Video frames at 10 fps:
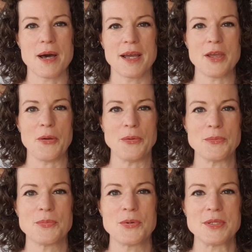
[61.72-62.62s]
my
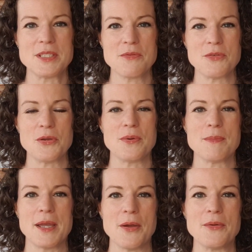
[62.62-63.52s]
own point of view and
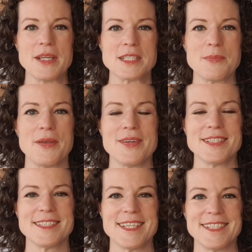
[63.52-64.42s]
my own
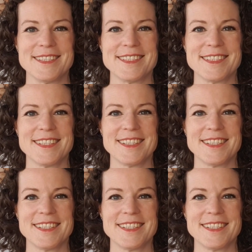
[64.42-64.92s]
experiences.